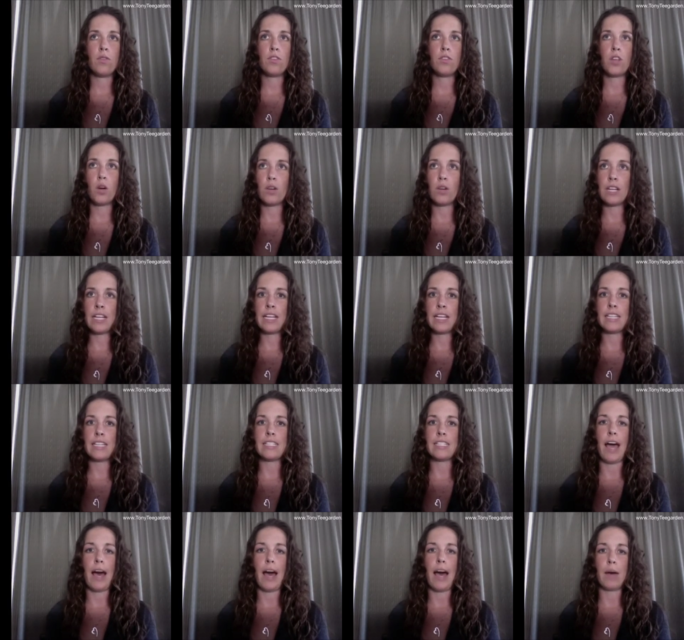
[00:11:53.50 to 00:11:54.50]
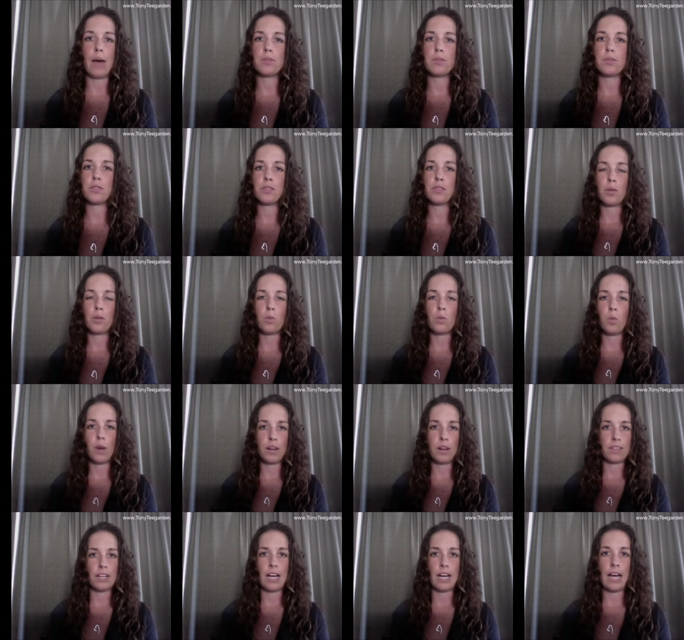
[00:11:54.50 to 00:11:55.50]
Tony is absolutely one
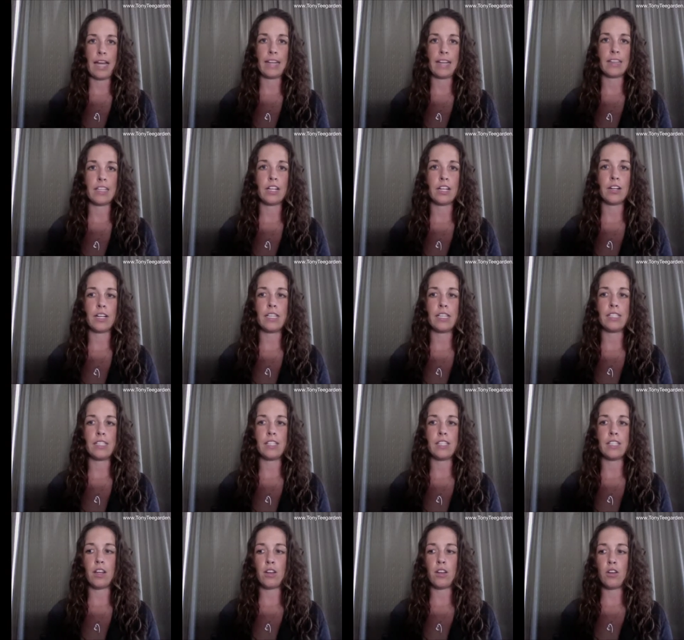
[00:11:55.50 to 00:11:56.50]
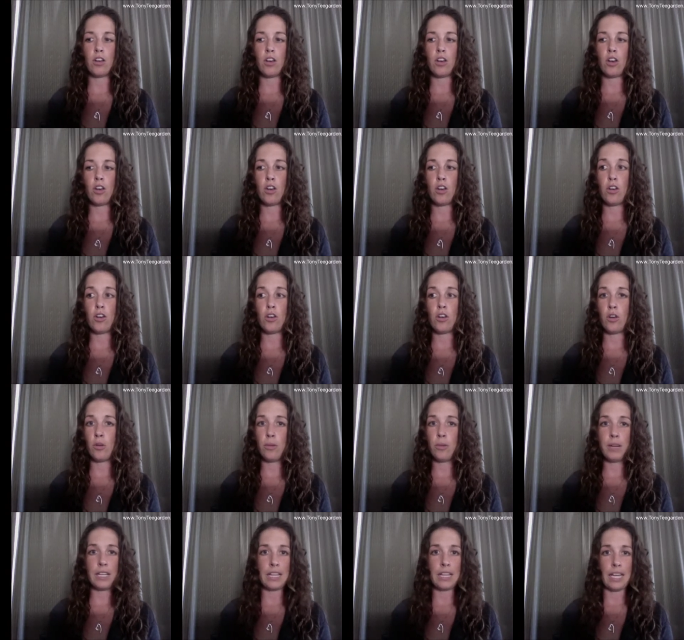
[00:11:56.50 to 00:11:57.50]
of a kind. There is
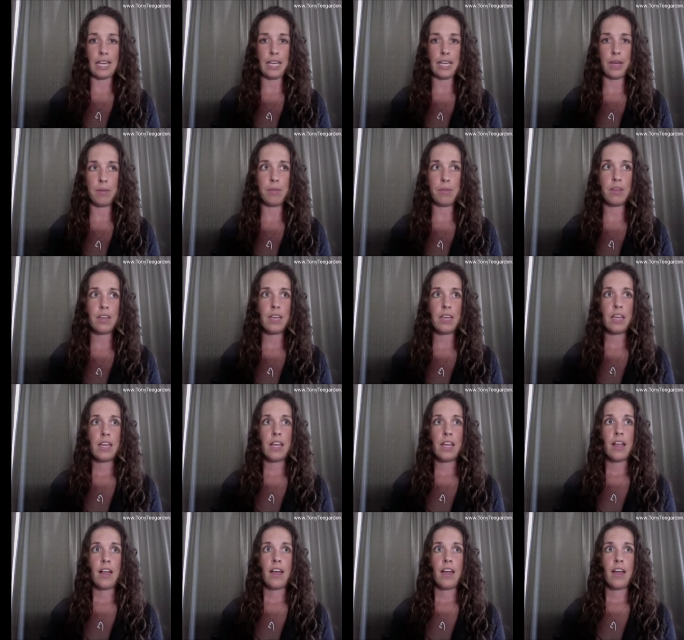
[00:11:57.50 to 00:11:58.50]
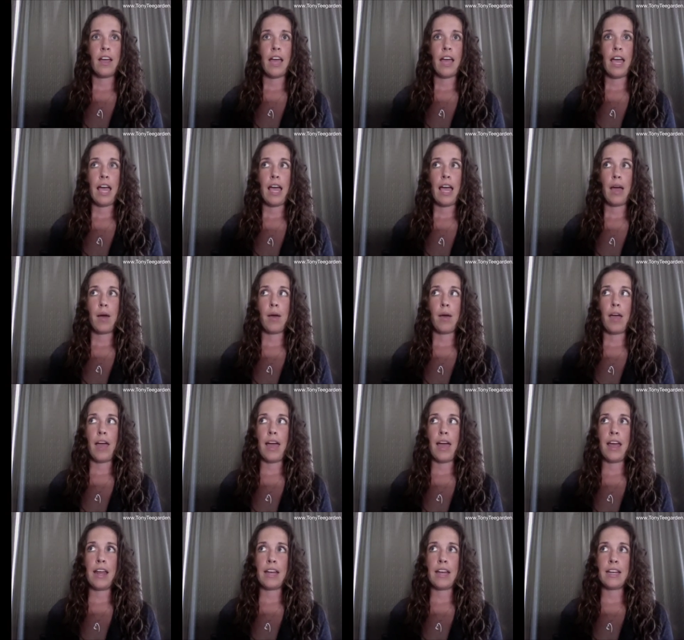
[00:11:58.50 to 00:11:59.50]
nobody like him,
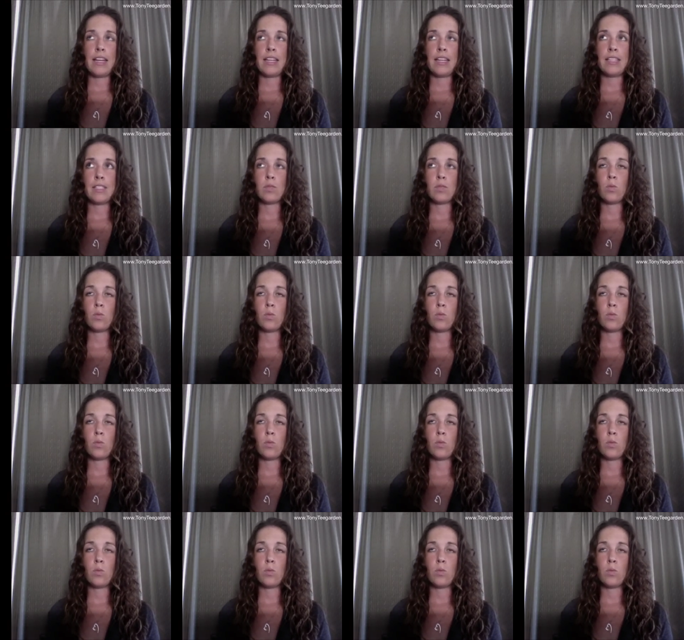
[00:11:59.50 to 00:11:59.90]
and his